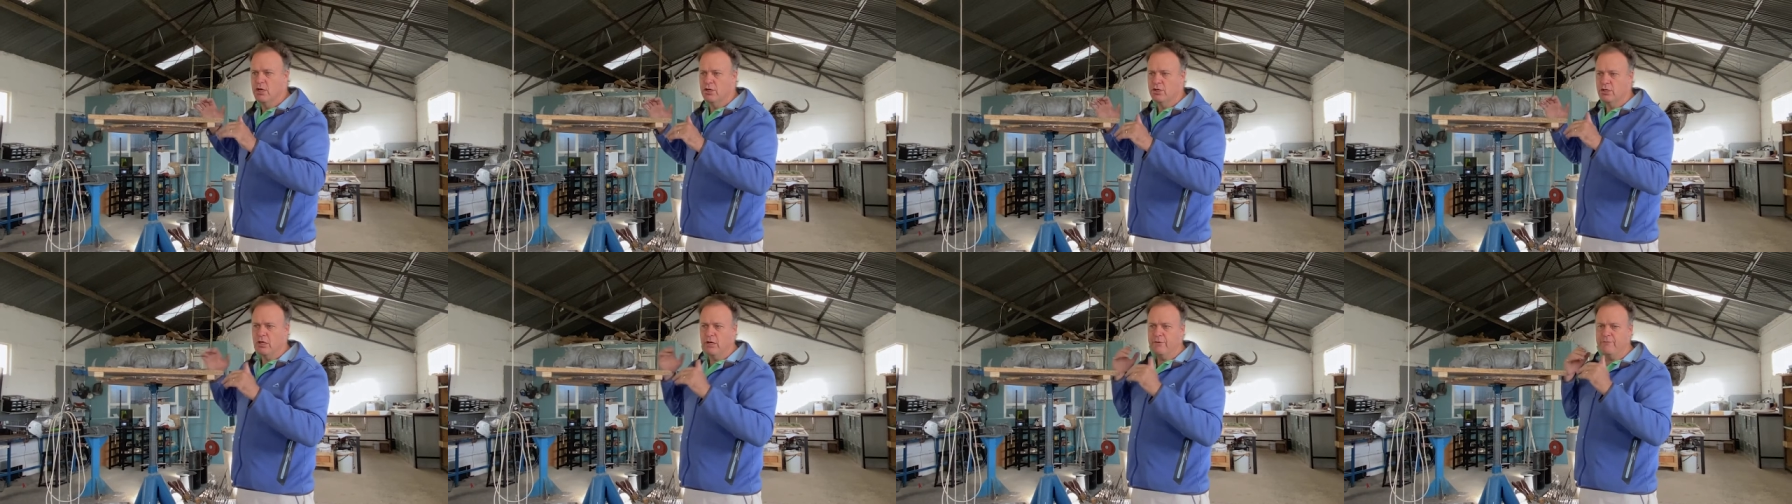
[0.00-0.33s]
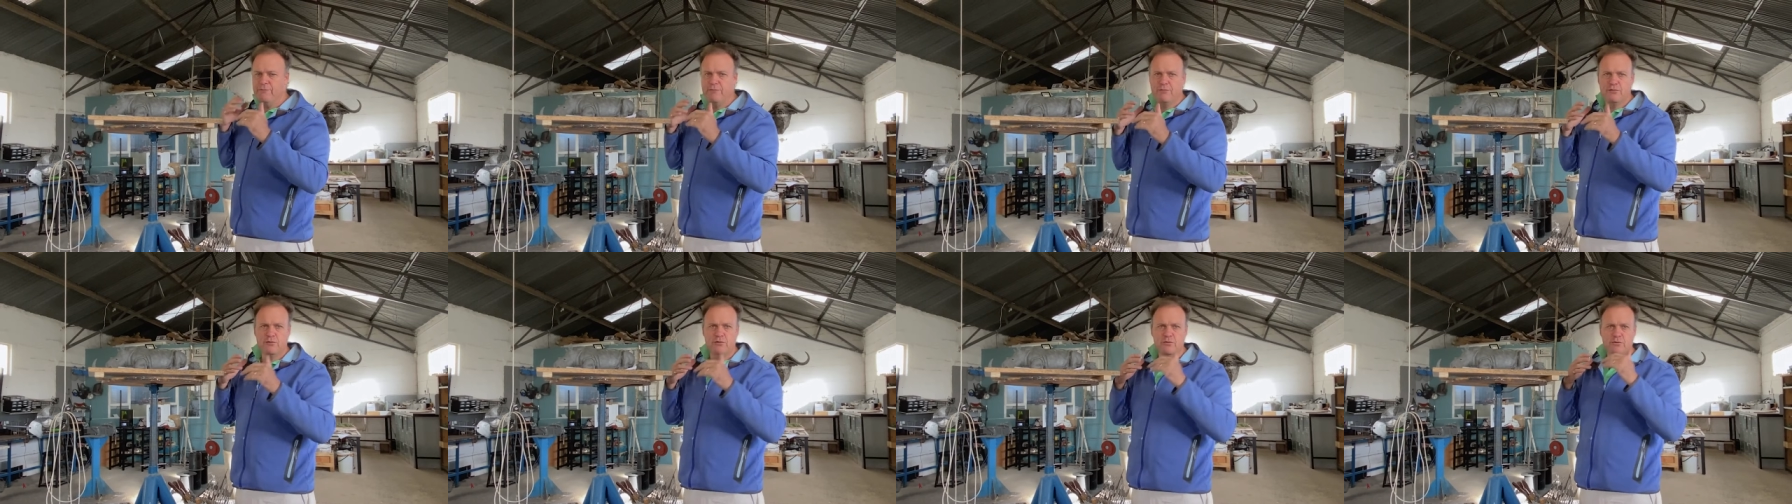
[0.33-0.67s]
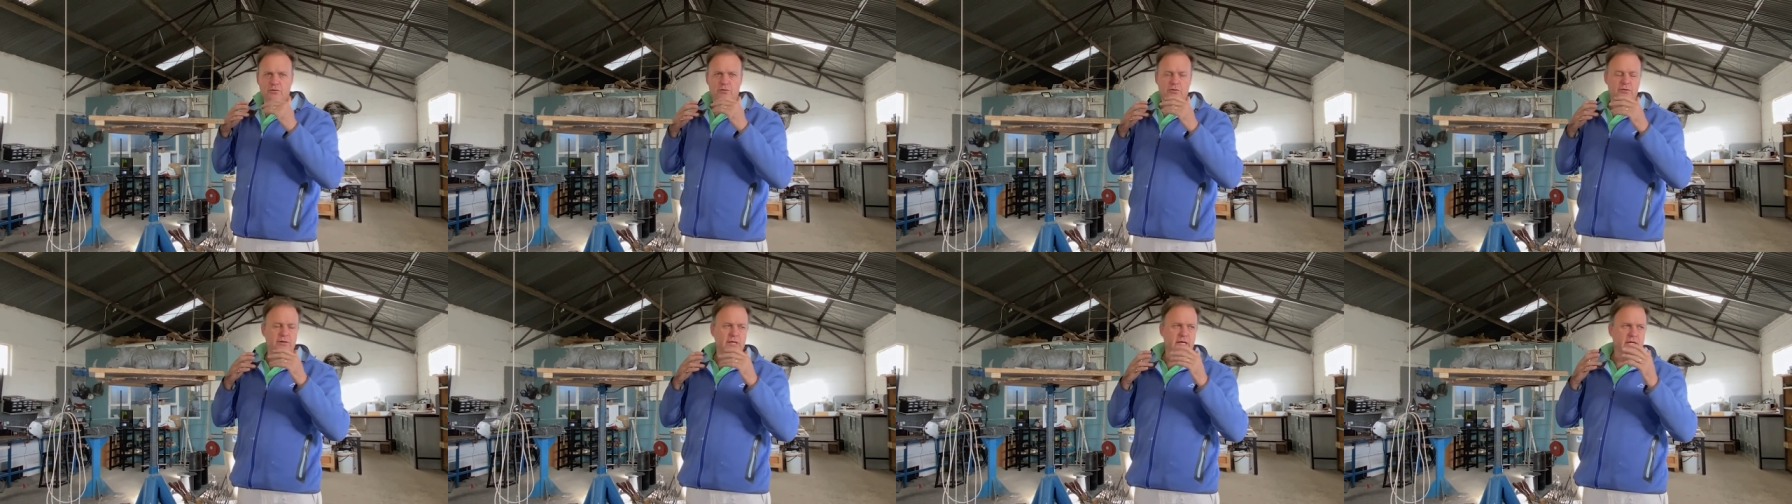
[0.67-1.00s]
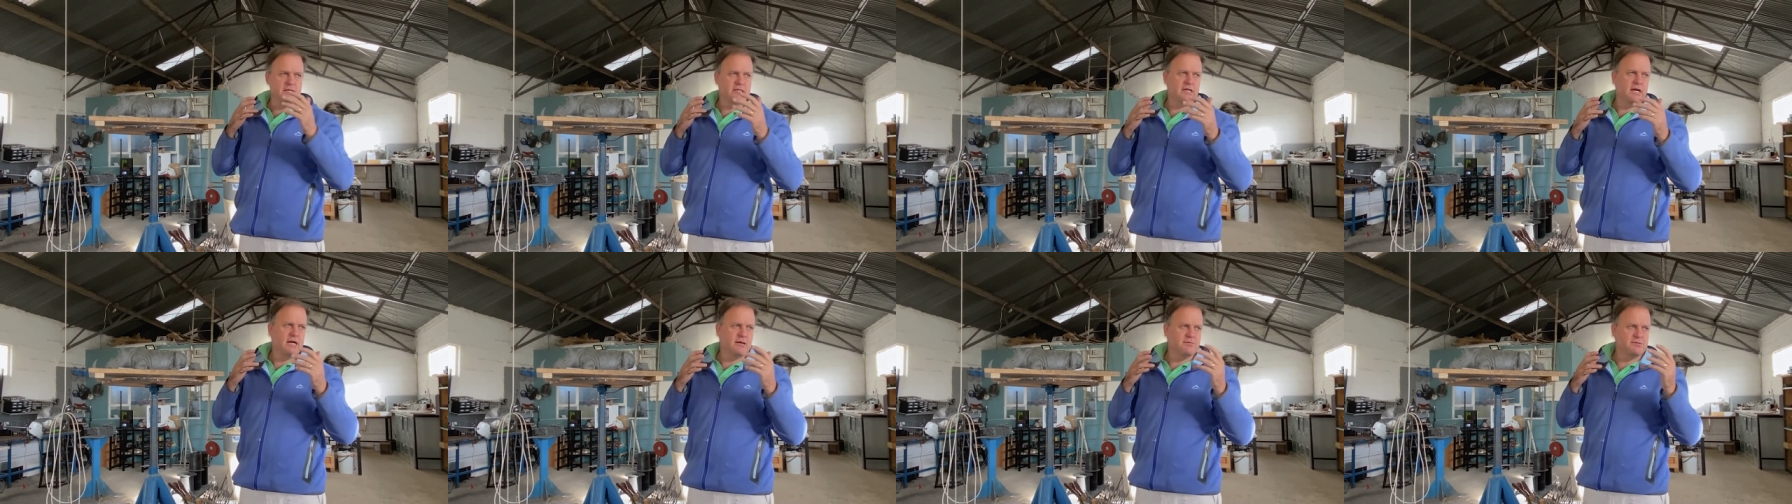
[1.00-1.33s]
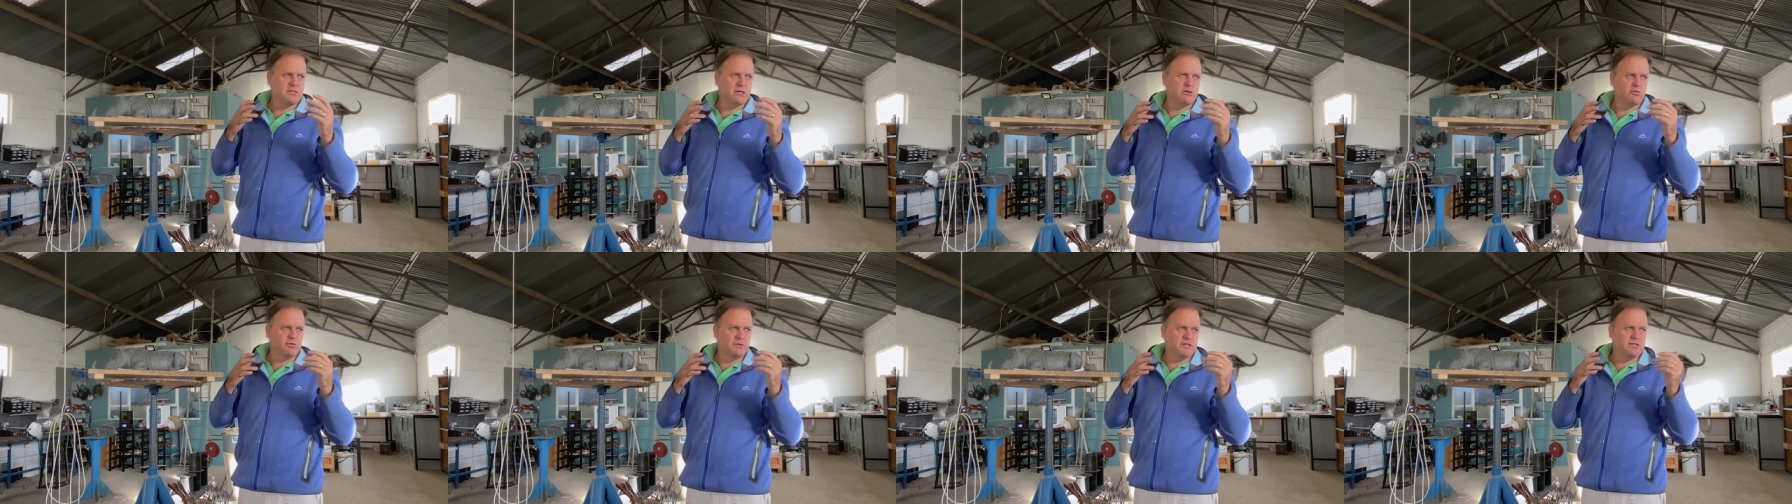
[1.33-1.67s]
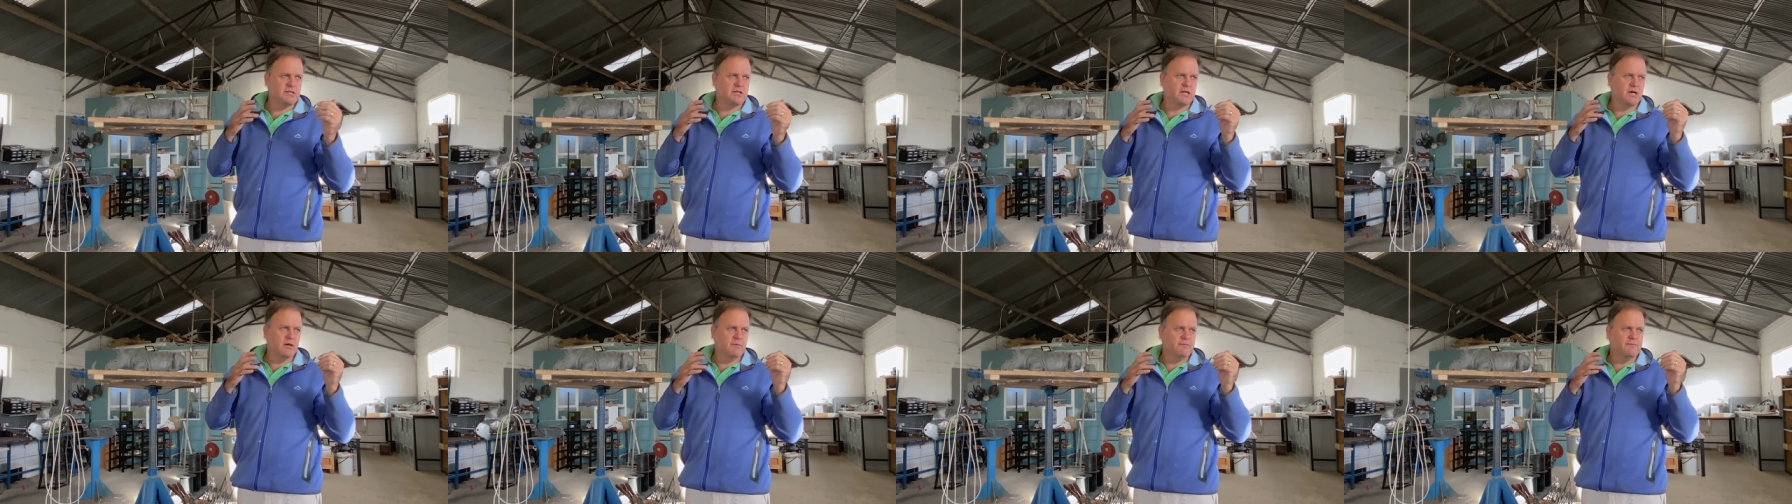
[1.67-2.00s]
you know, for there are times that we
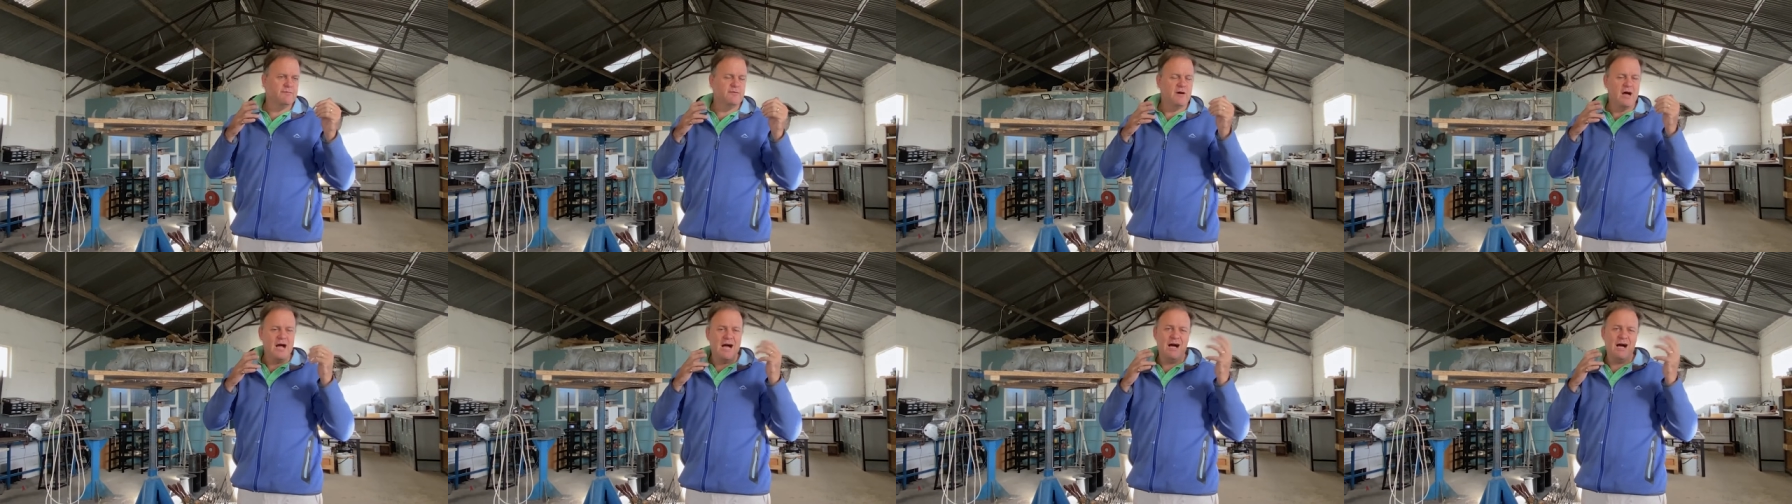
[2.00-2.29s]
sculpt for